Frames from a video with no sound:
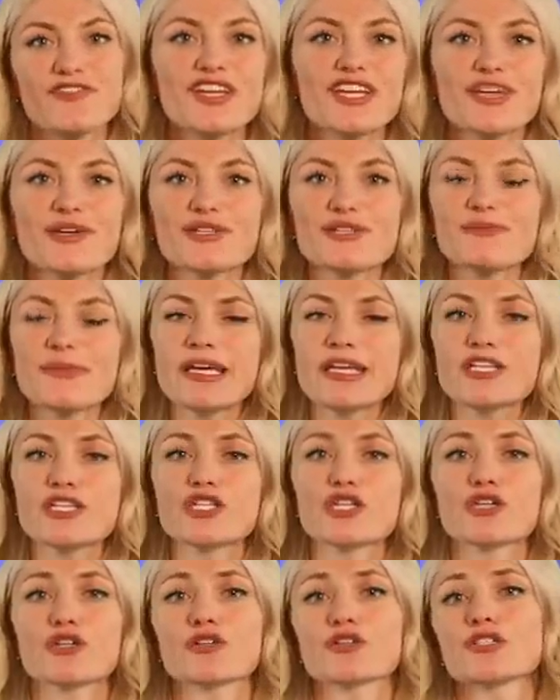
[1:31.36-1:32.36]
videos, make
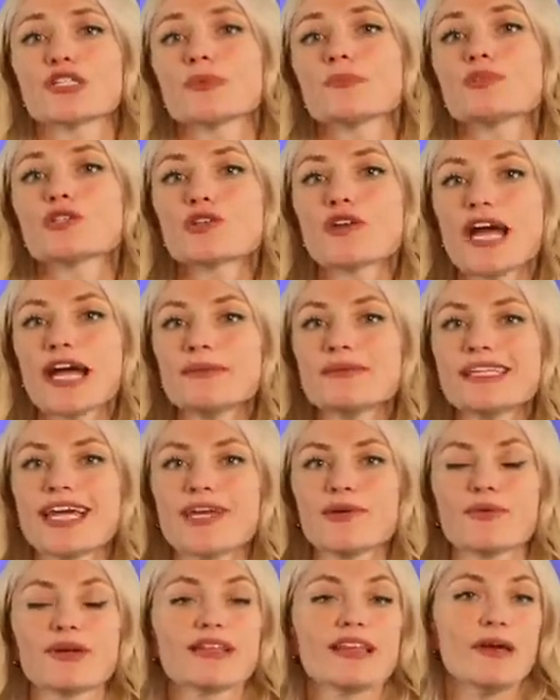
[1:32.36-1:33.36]
sure you're subscribed
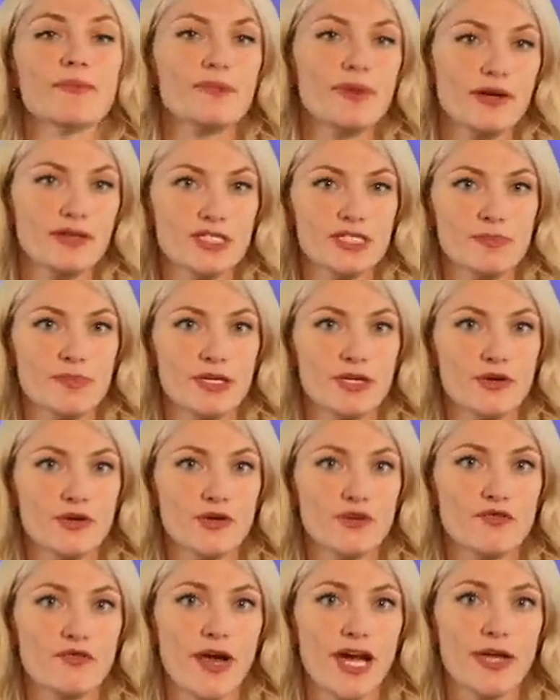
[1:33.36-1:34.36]
and ring that bell to be
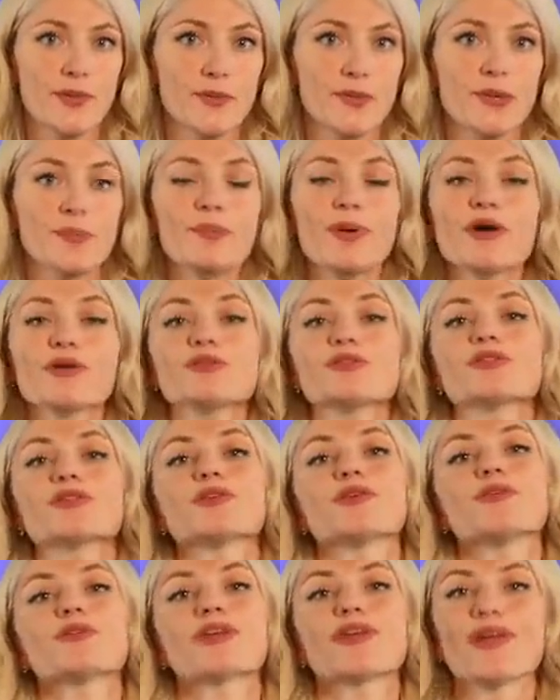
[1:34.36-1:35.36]
notified when we post so
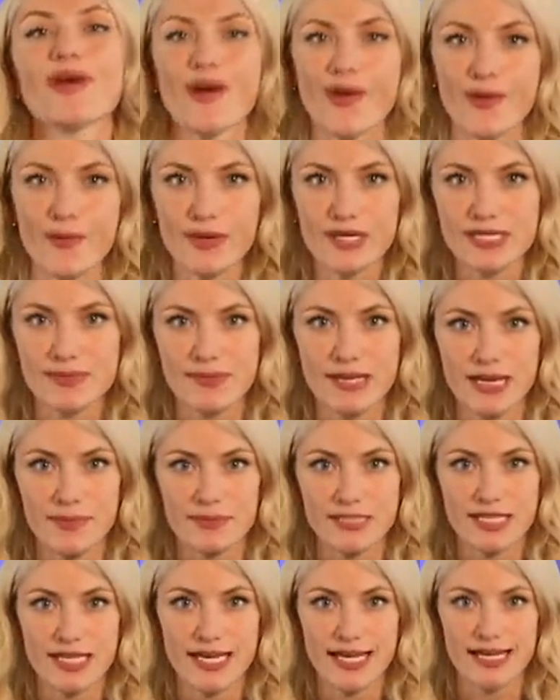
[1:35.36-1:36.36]
you can always be
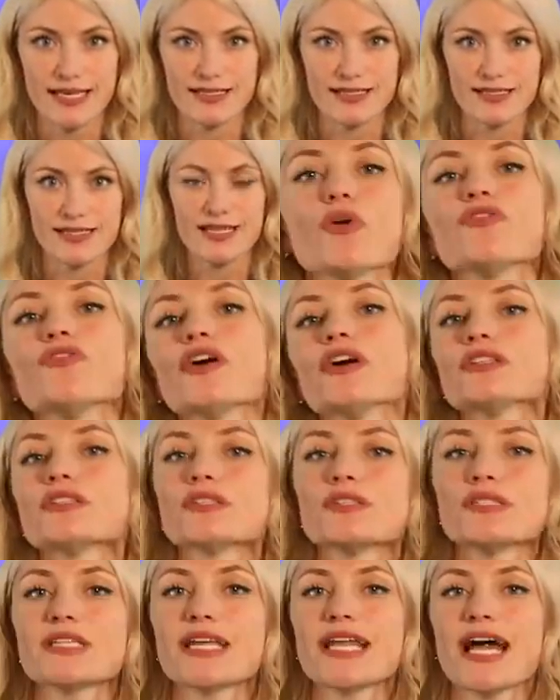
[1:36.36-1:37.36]
up to date. We've
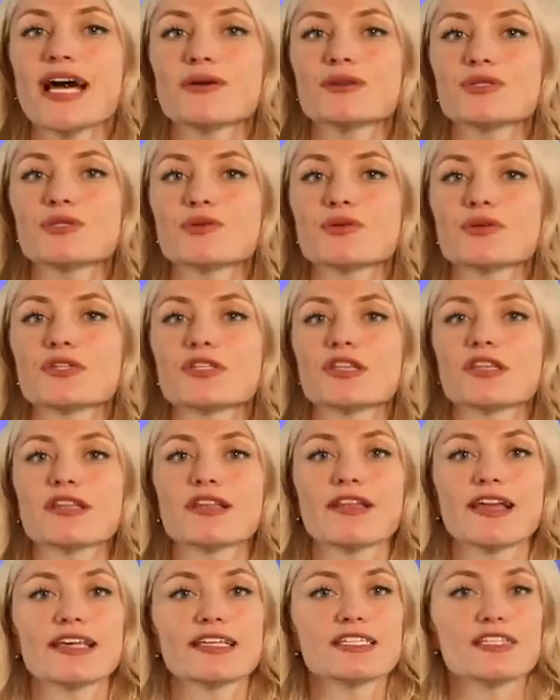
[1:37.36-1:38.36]
also done house tours on the
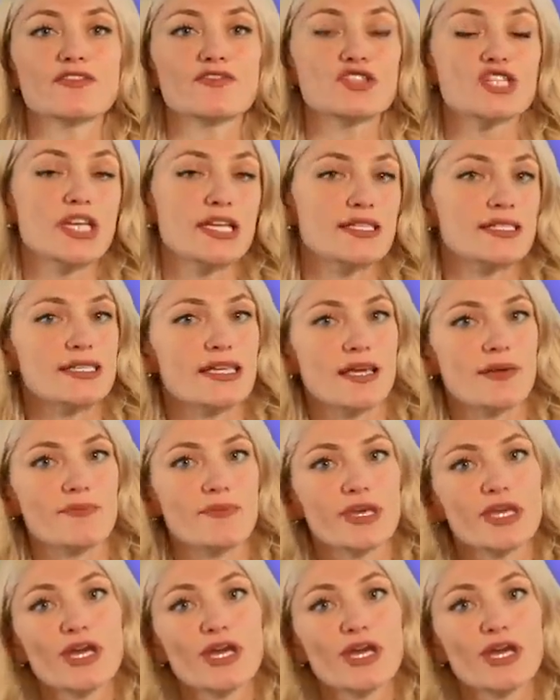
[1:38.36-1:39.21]
likes of Jay-Z and